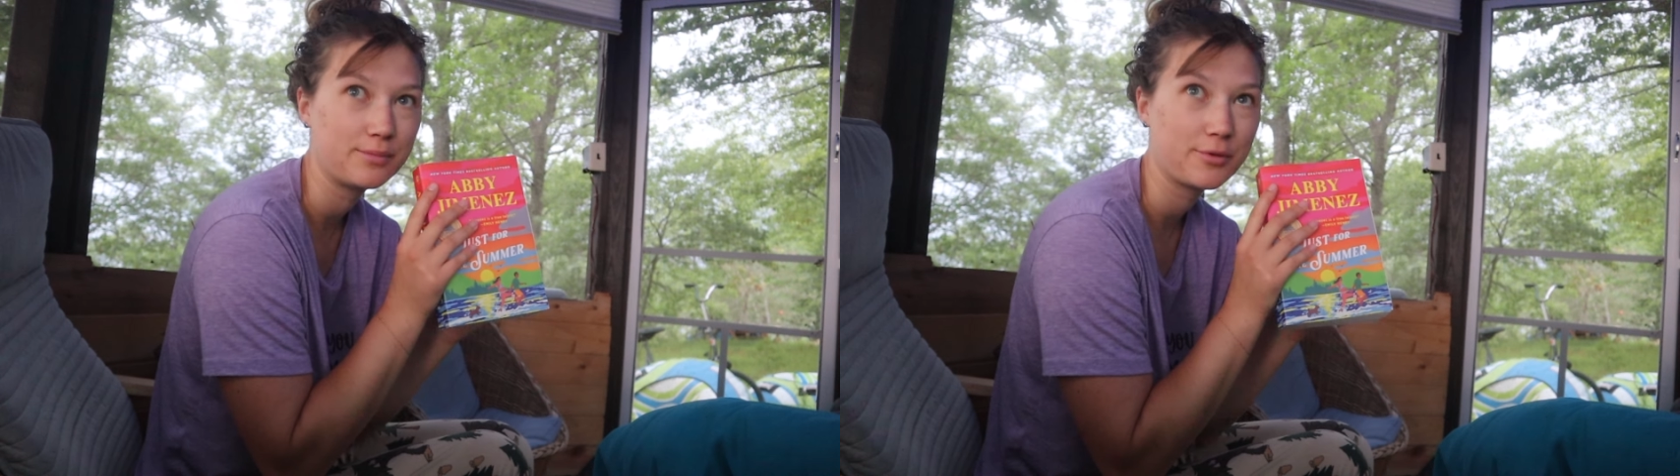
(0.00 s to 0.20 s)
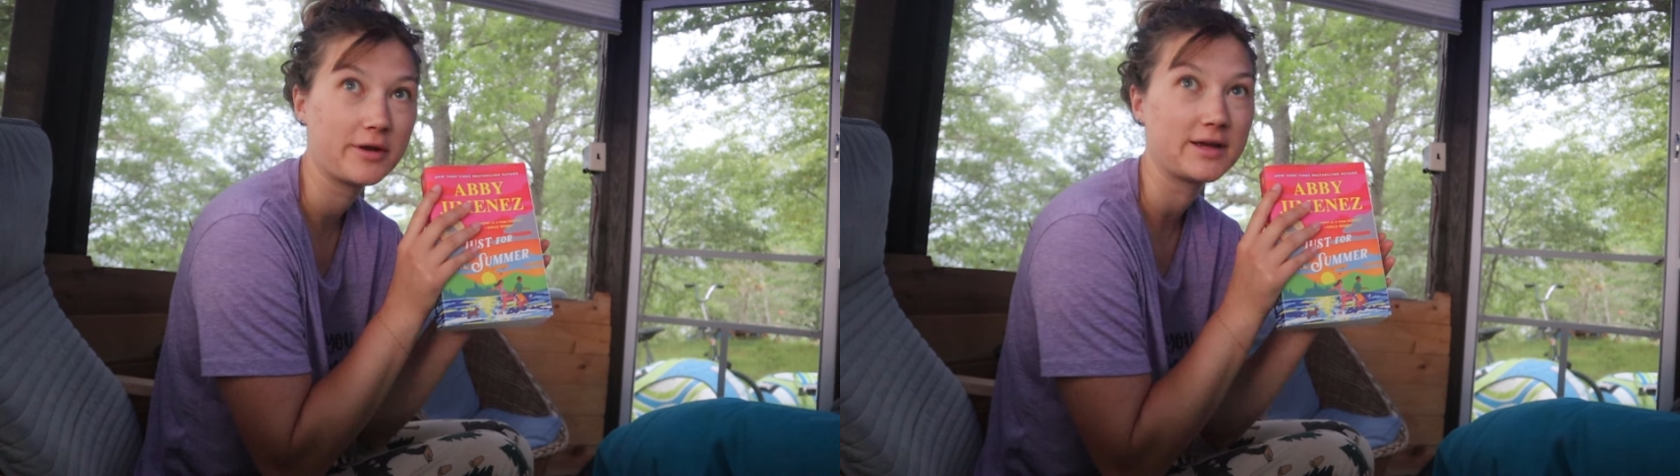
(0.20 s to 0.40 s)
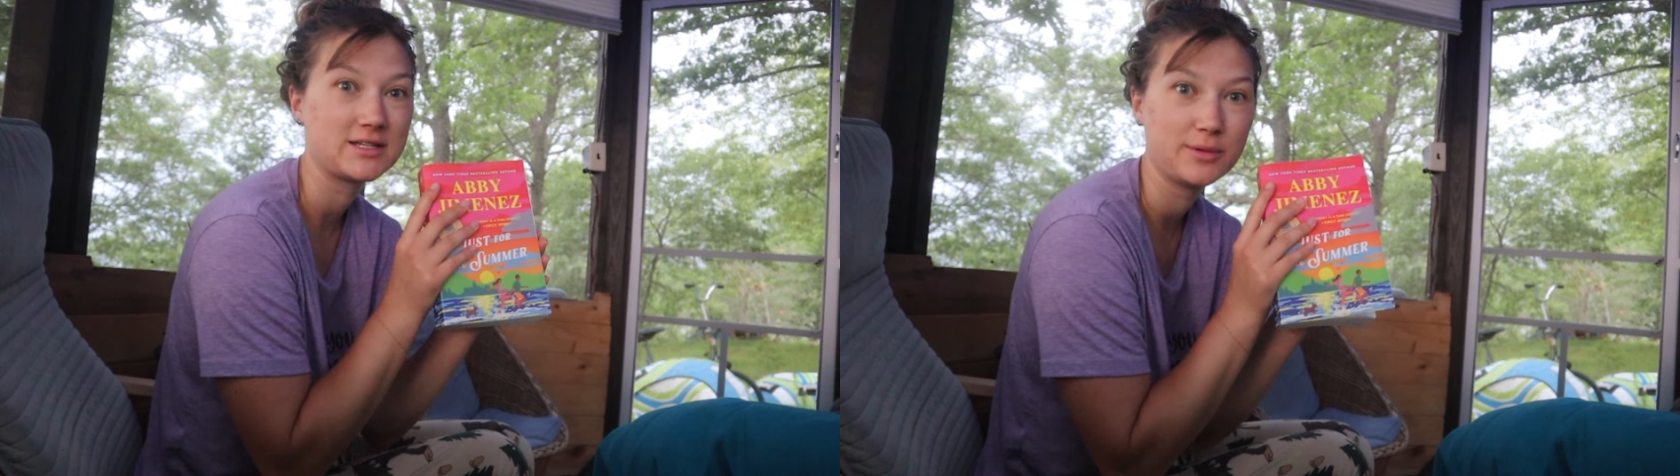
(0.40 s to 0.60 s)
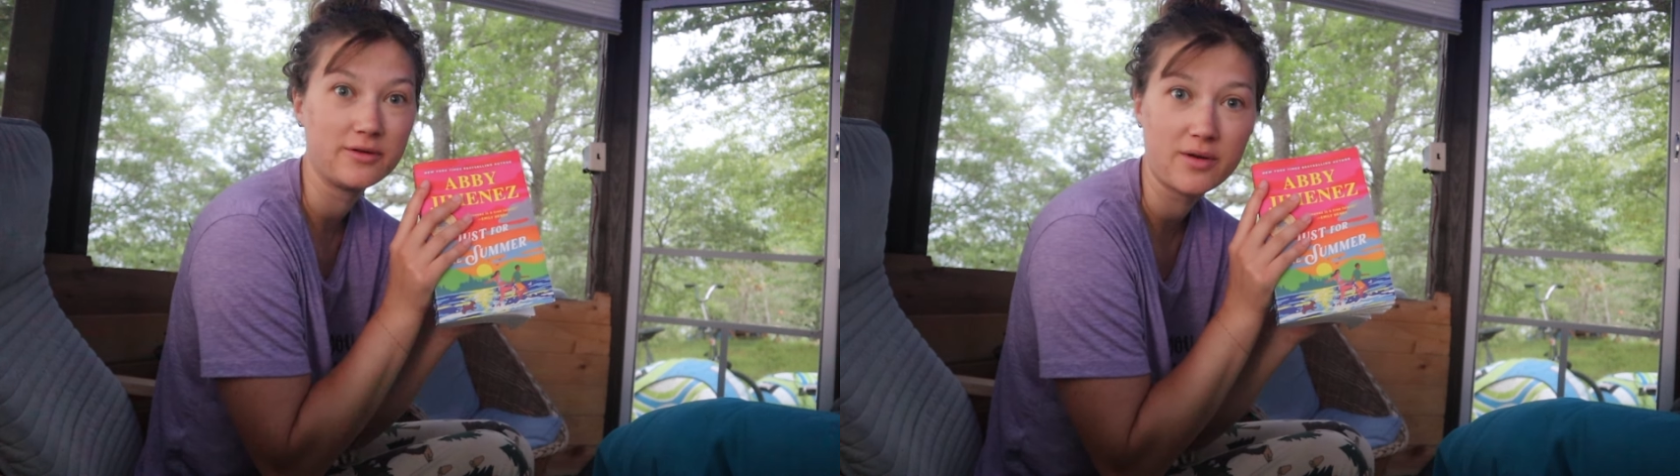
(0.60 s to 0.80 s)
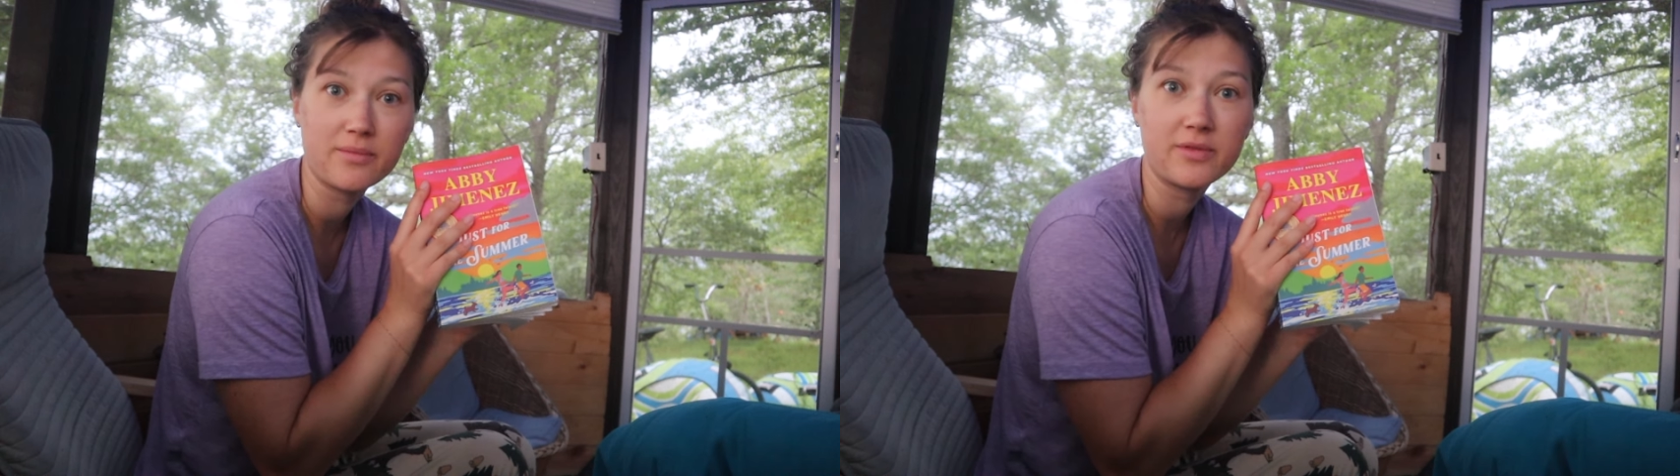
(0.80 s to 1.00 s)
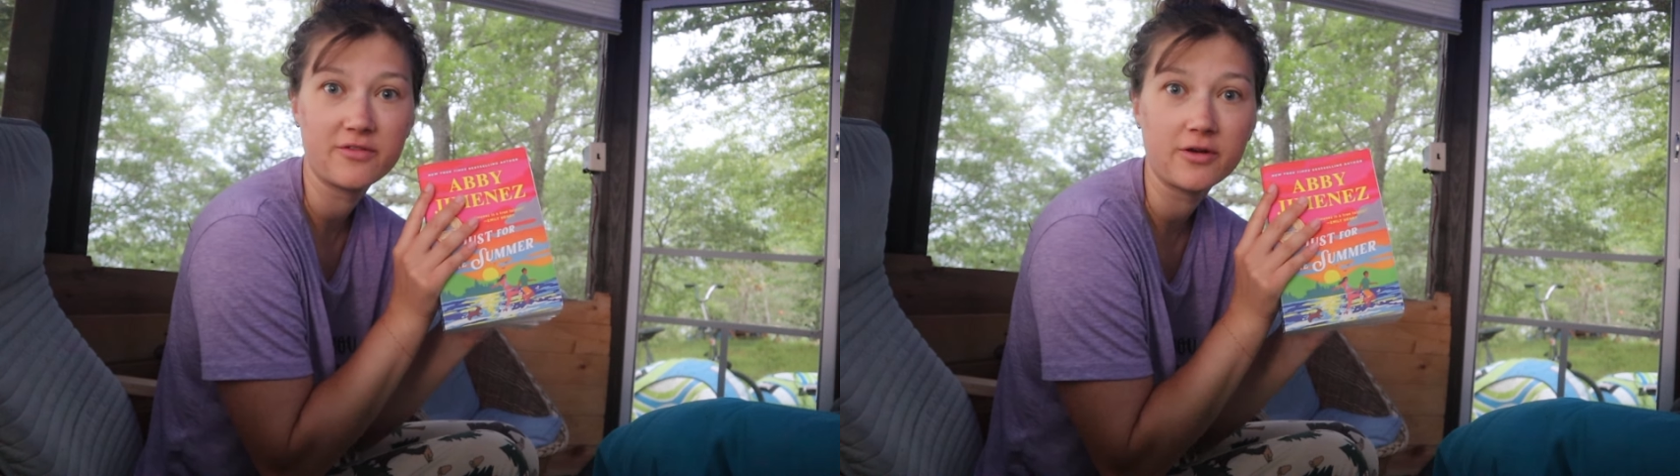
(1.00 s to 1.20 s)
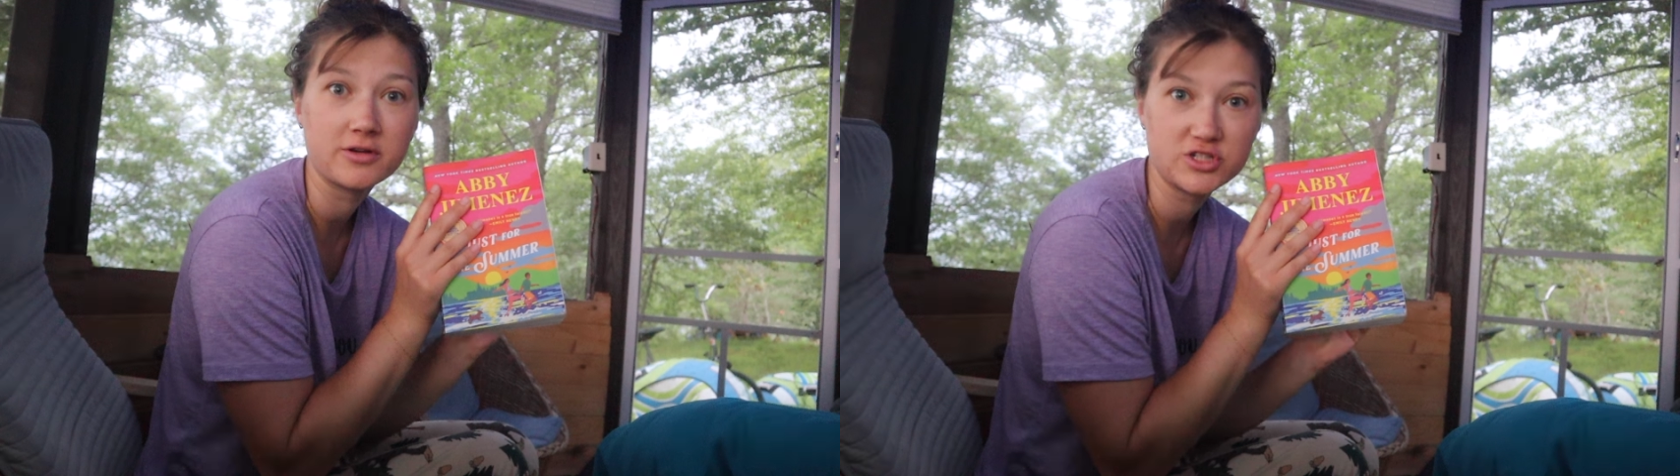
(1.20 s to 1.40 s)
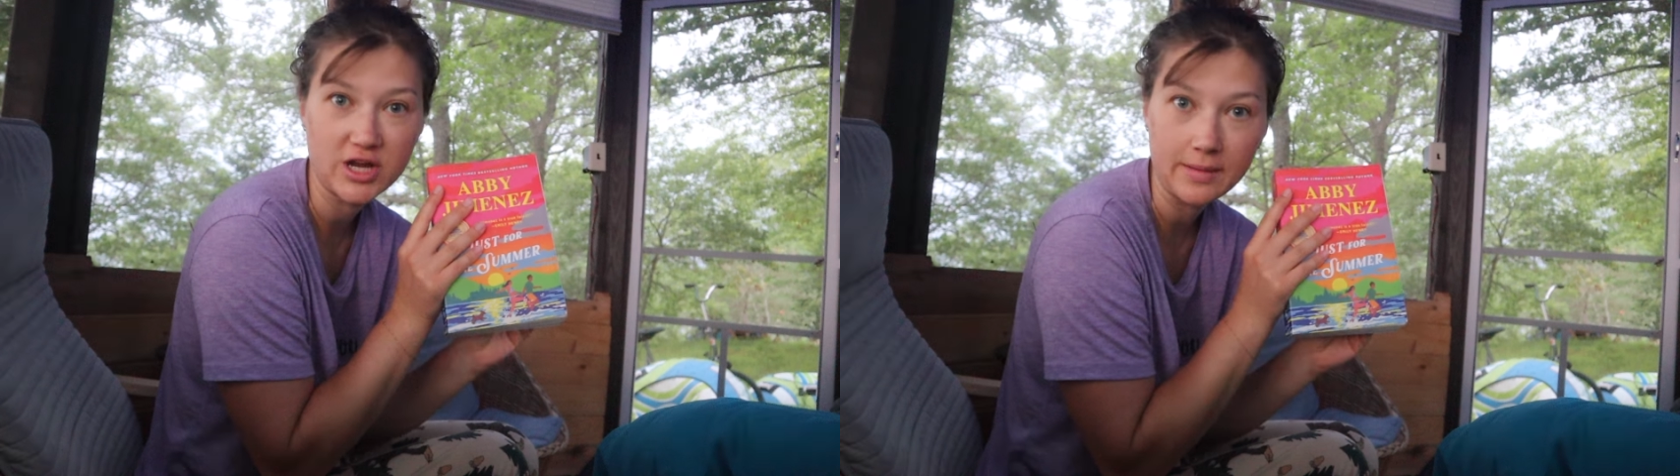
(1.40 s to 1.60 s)
predictable from the
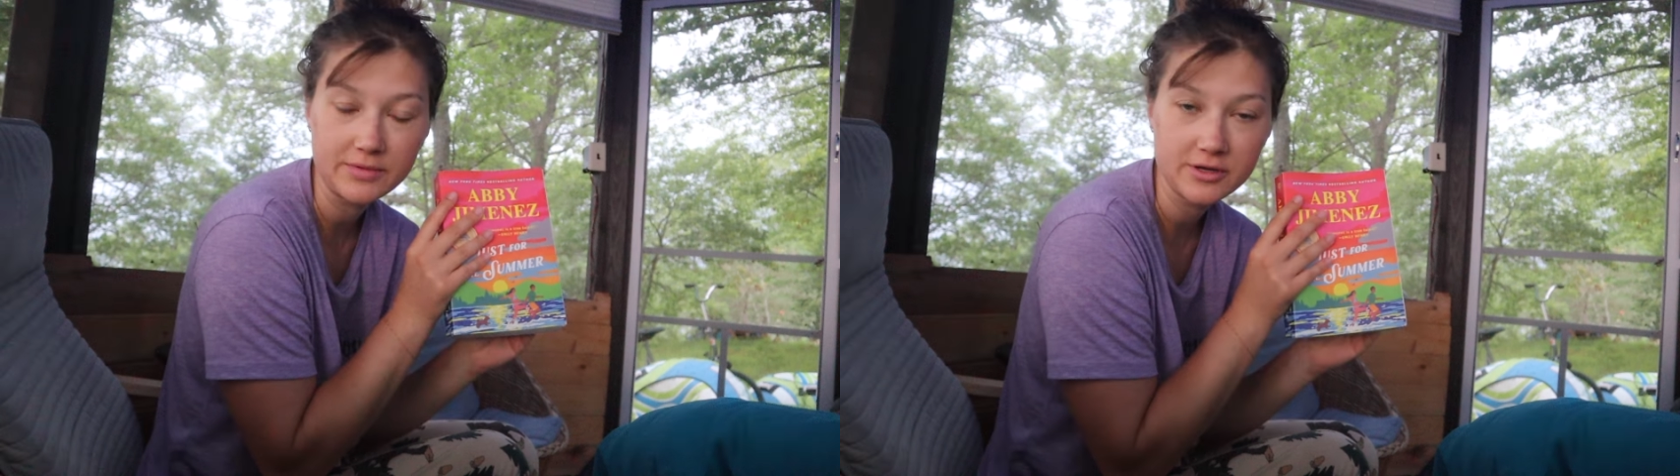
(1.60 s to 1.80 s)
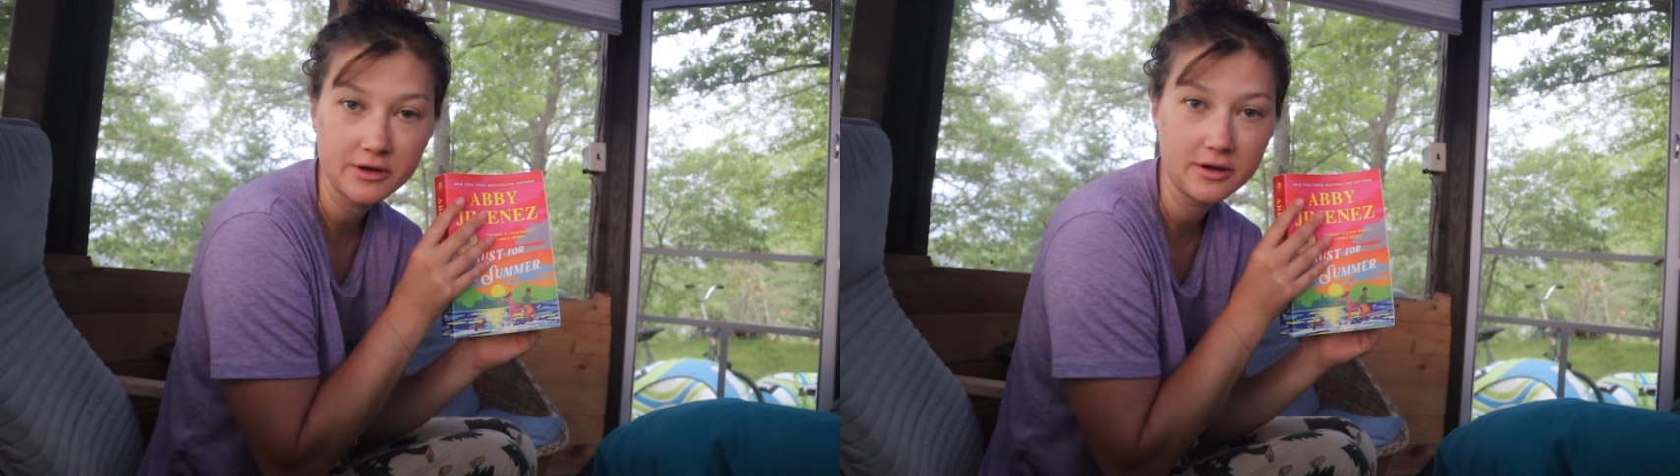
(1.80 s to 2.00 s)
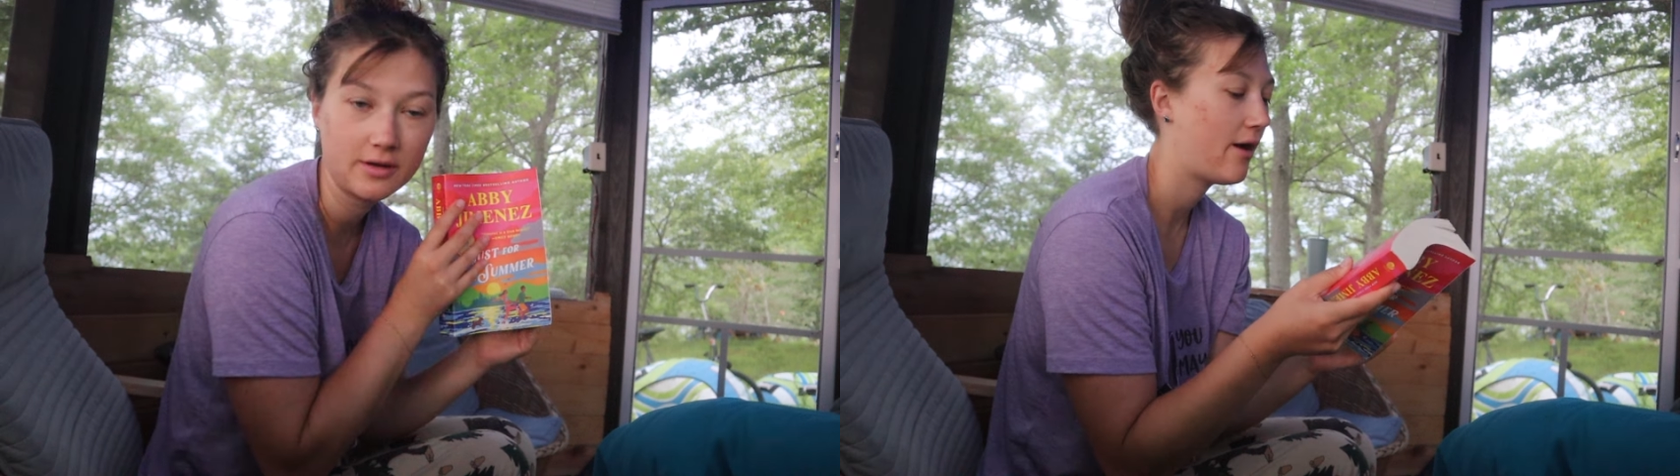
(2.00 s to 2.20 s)
first chapter.